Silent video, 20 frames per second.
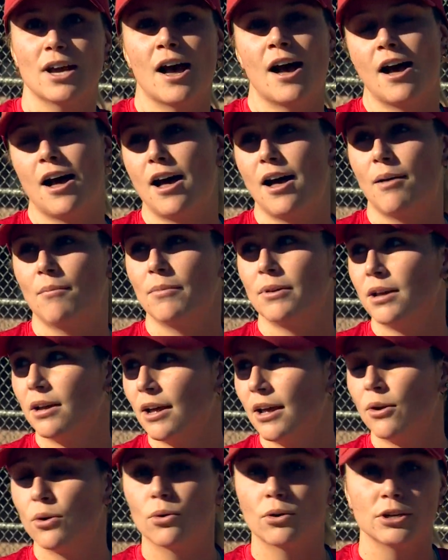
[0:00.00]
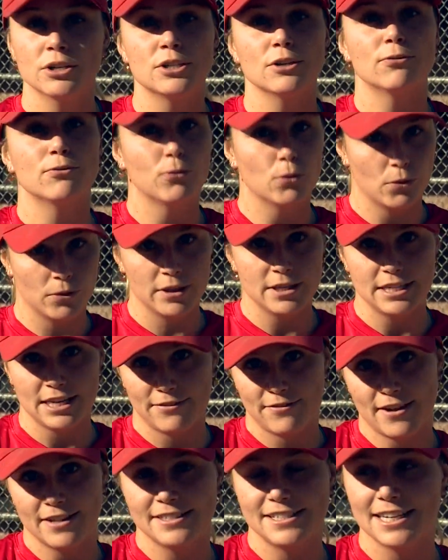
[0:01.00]
um, in order to fool the
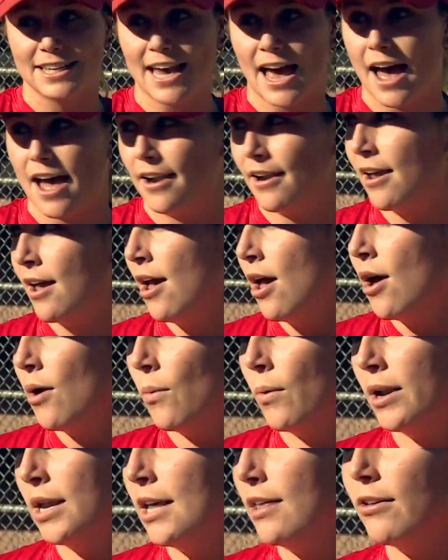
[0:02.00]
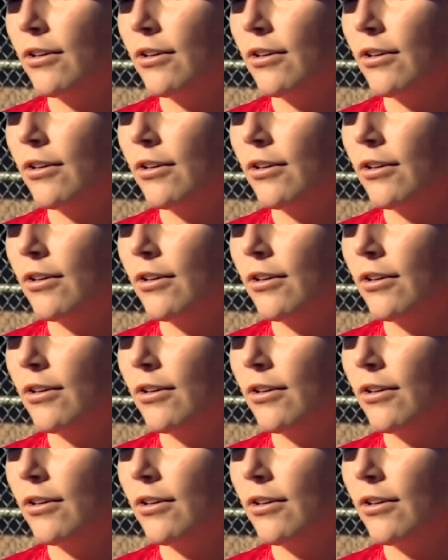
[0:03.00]
defense again when either